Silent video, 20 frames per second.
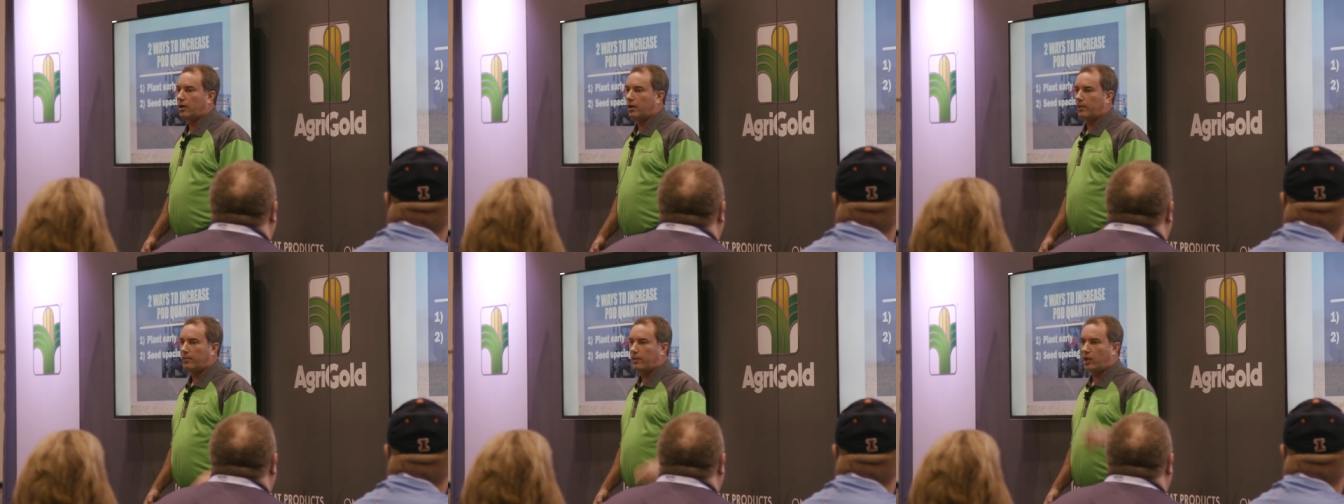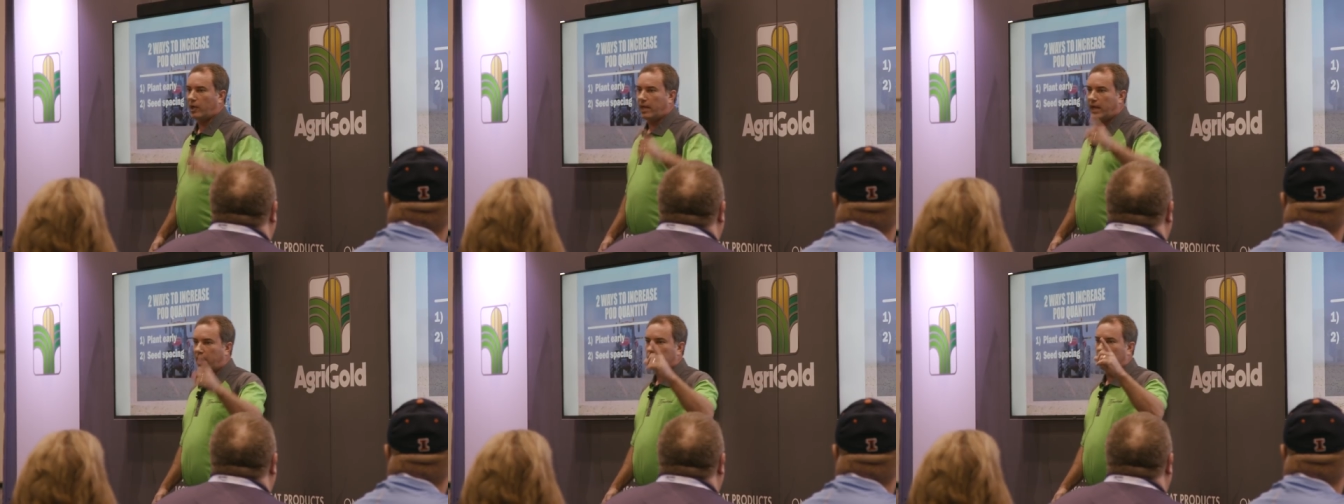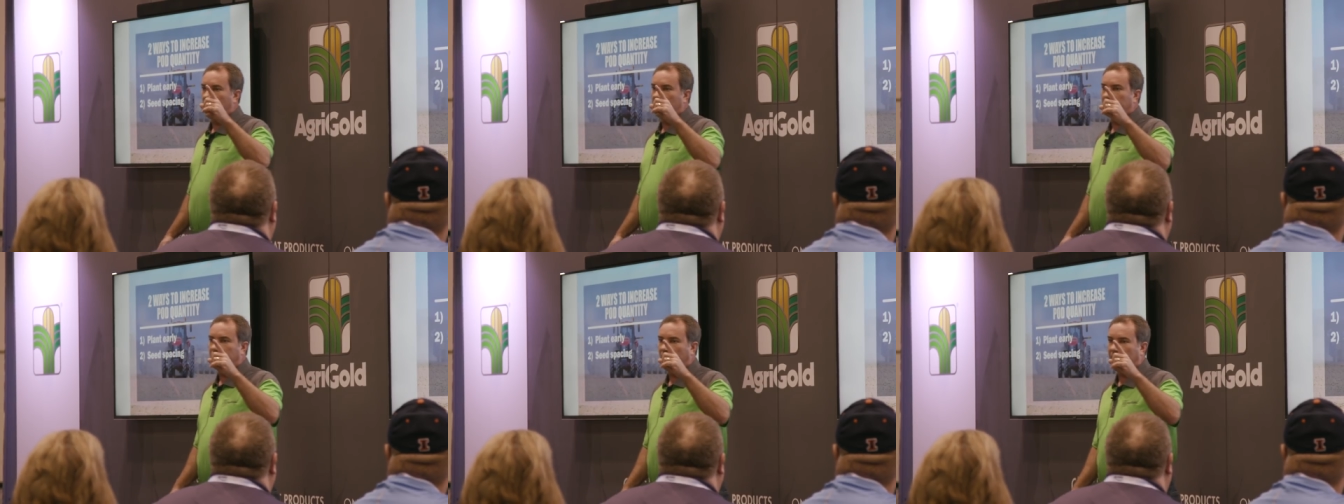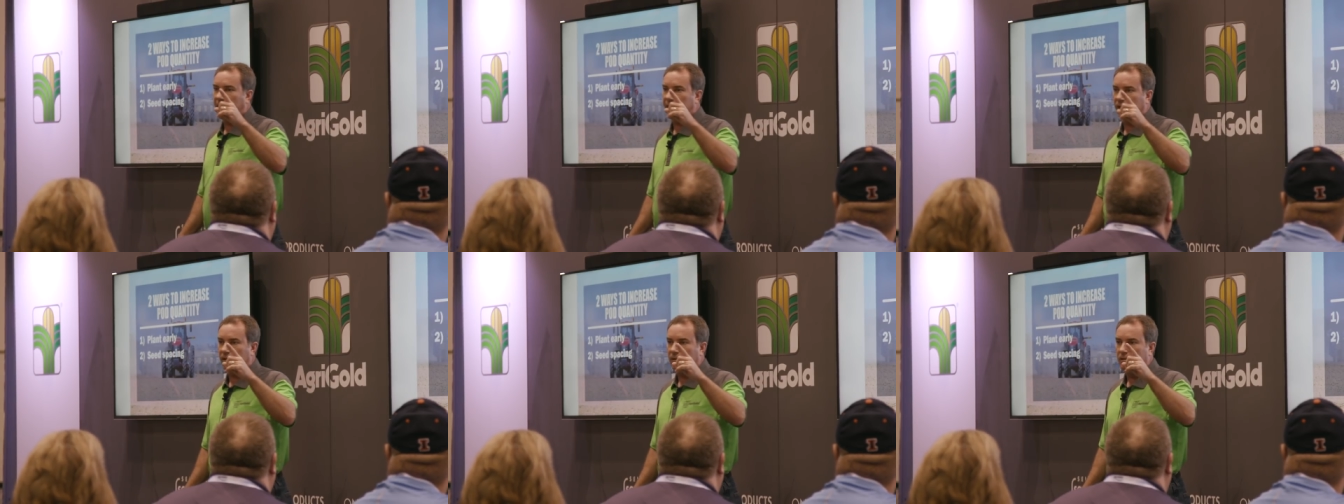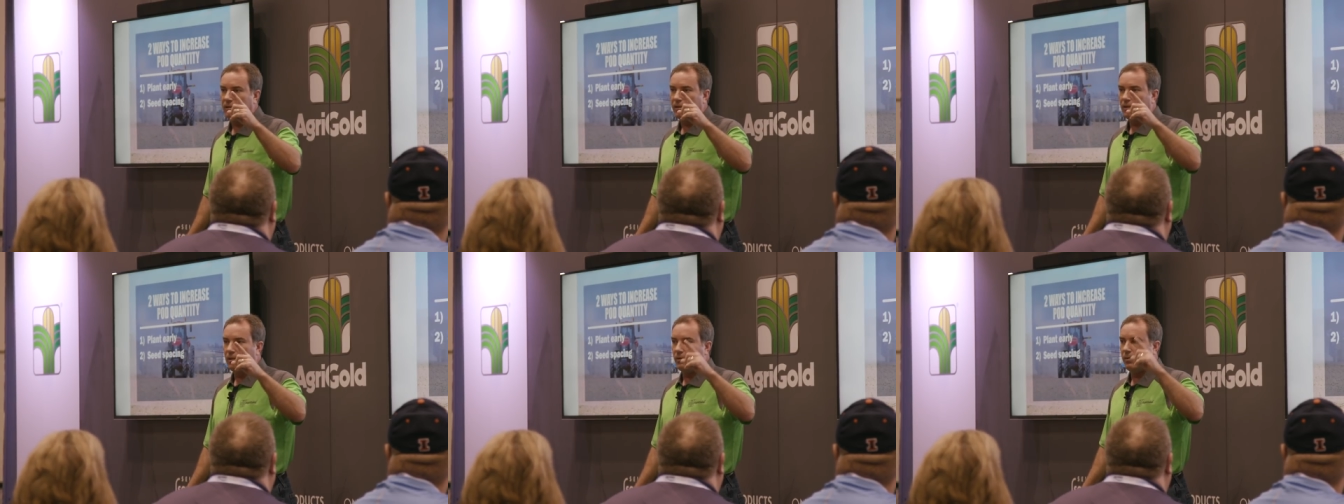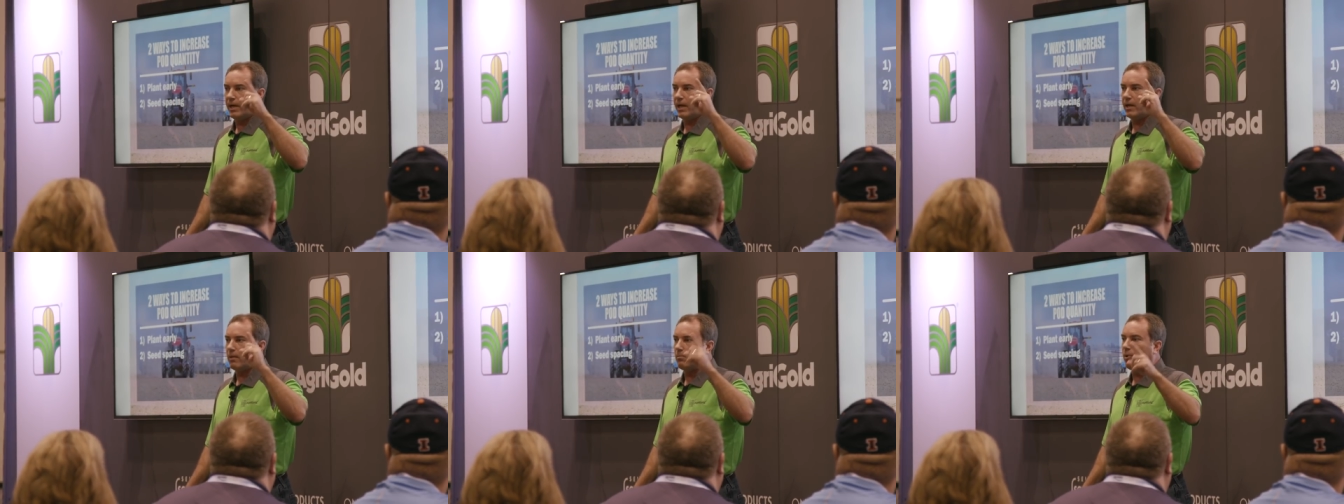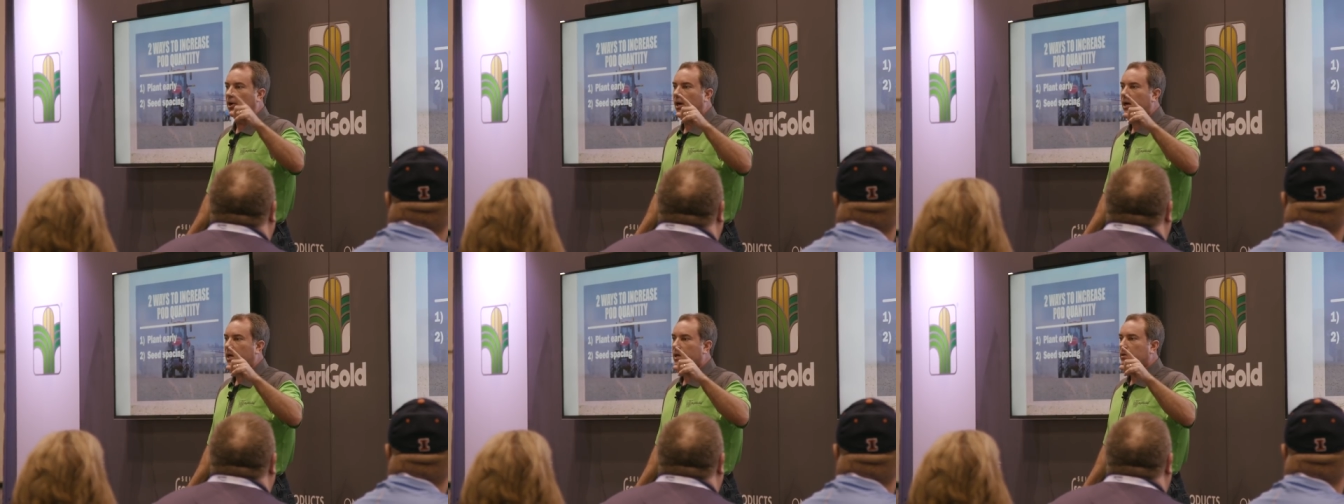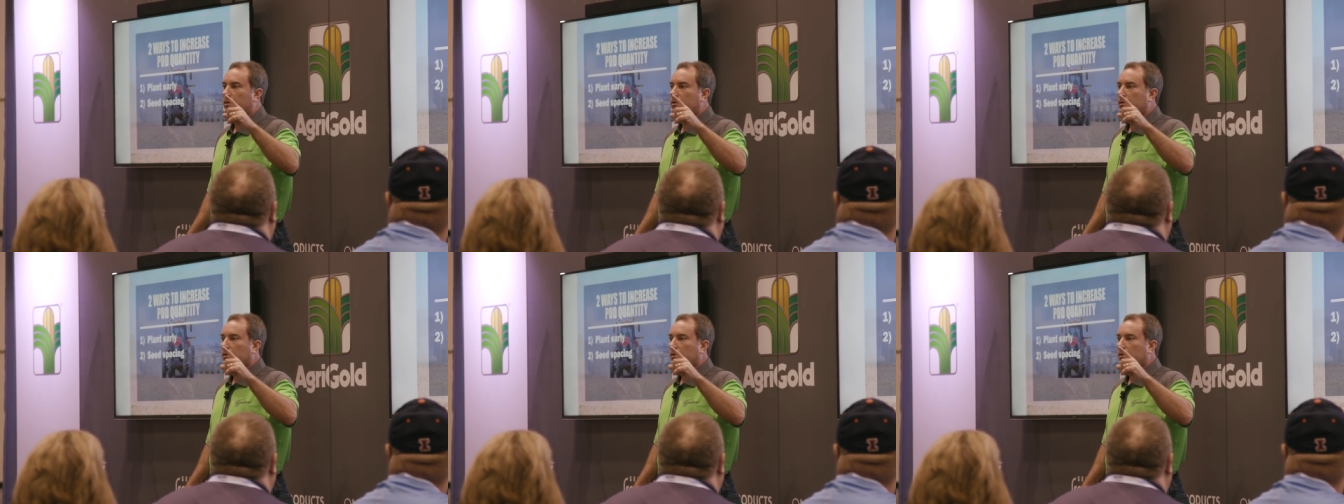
early. We only had 1 planter, we had a break,